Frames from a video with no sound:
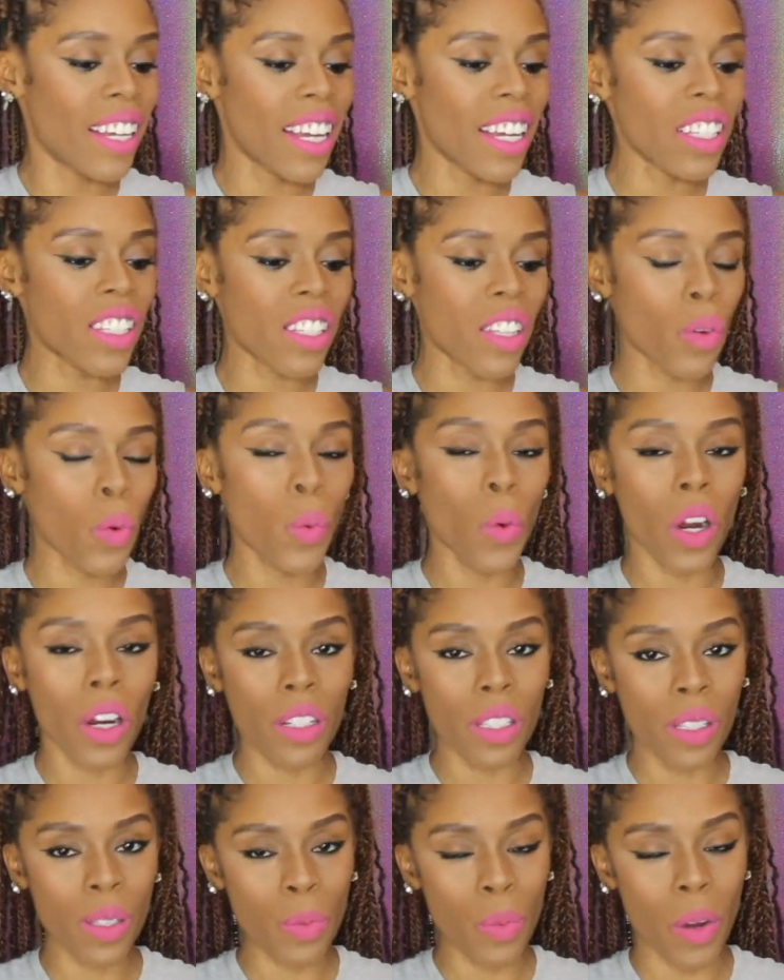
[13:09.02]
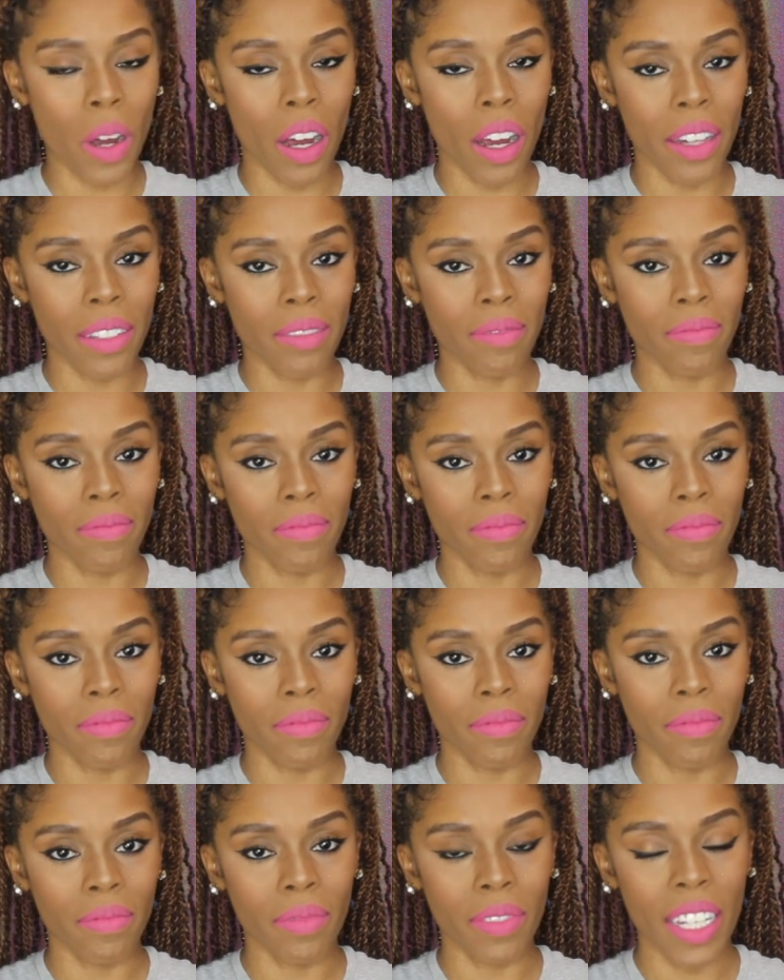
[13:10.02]
it's the worst one,
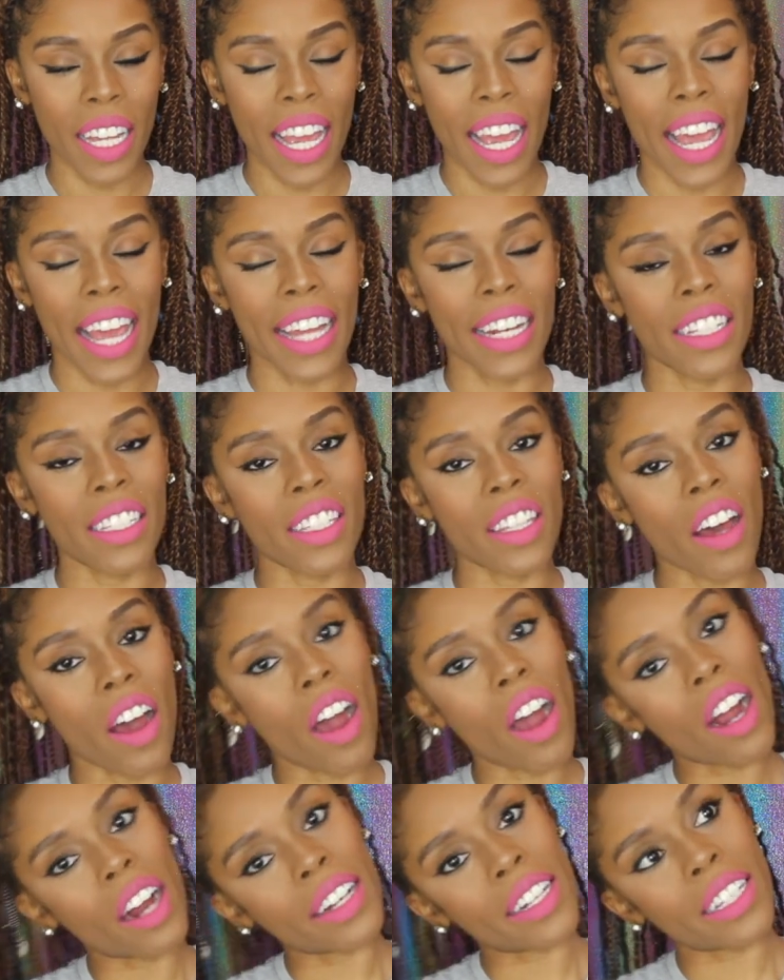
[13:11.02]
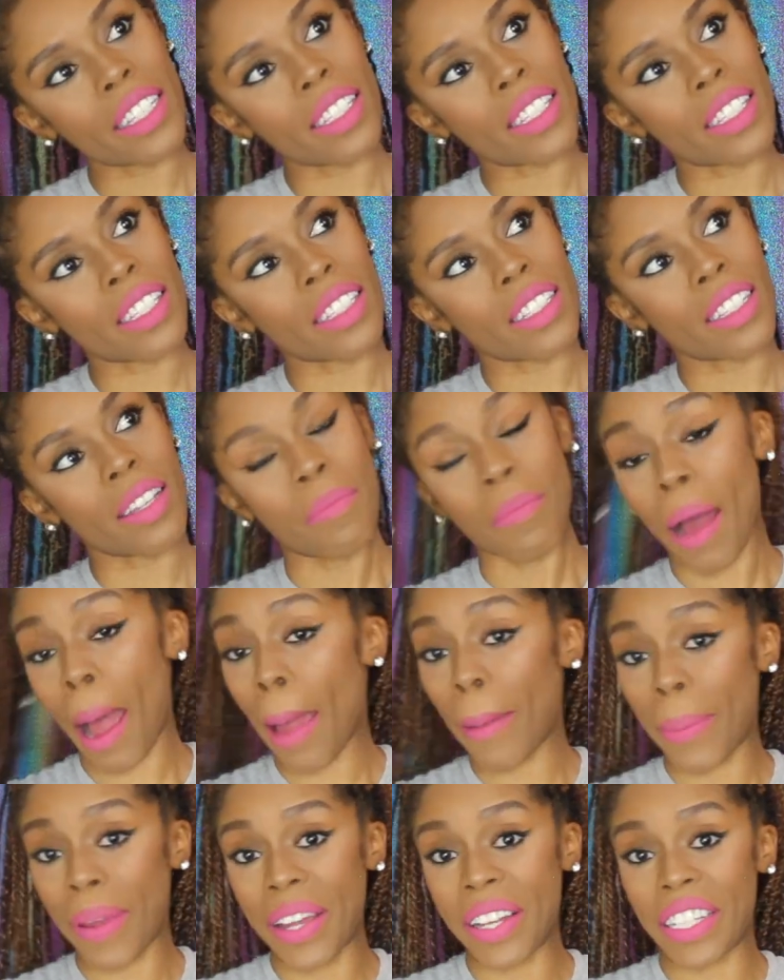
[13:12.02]
and it's the hardest, in
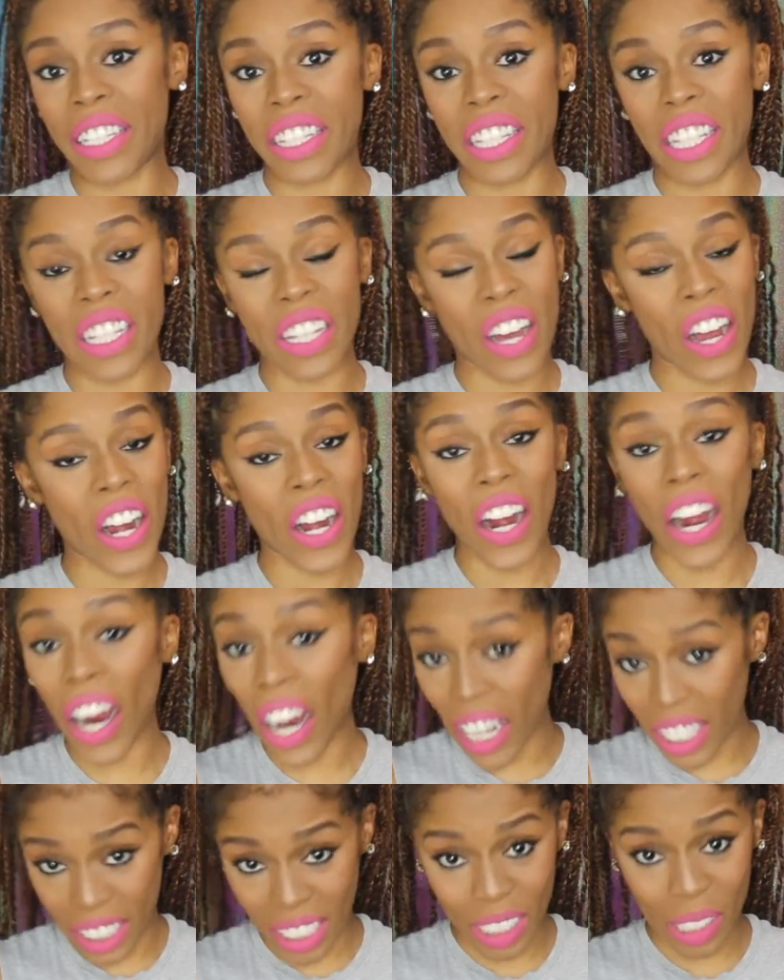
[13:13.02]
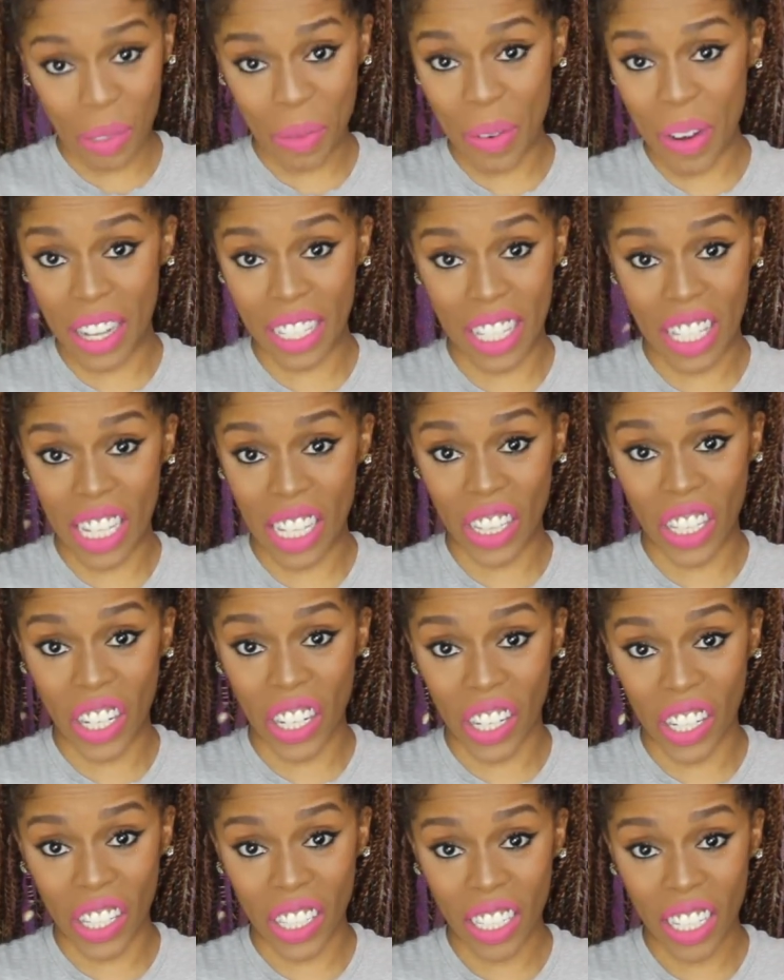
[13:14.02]
my opinion, the hardest one to
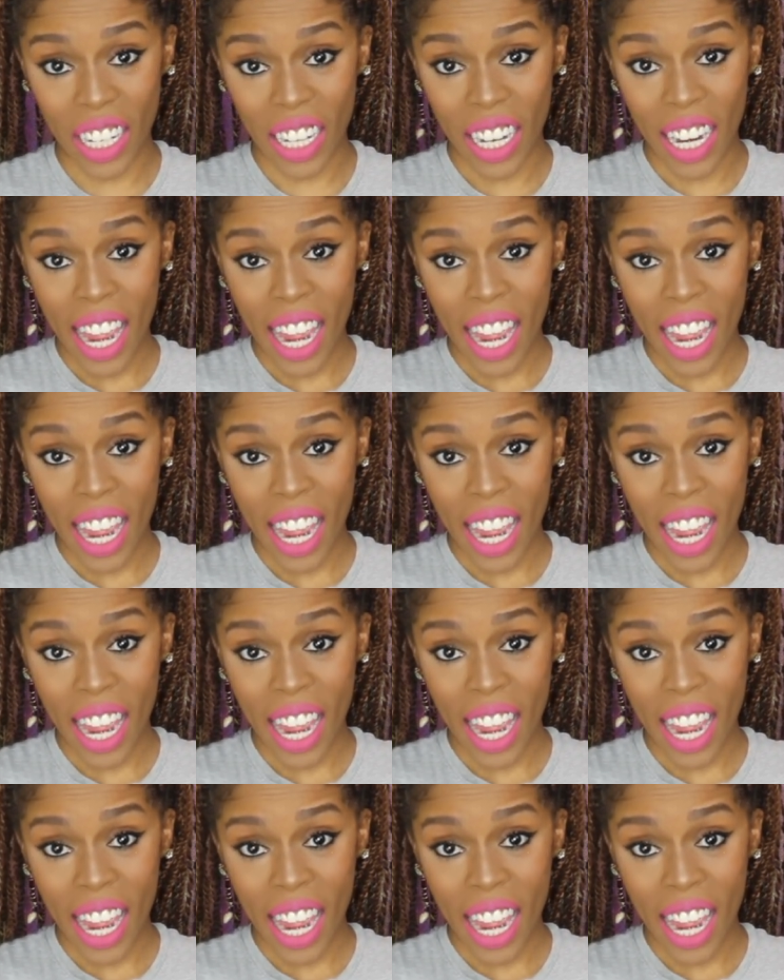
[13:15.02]
learn.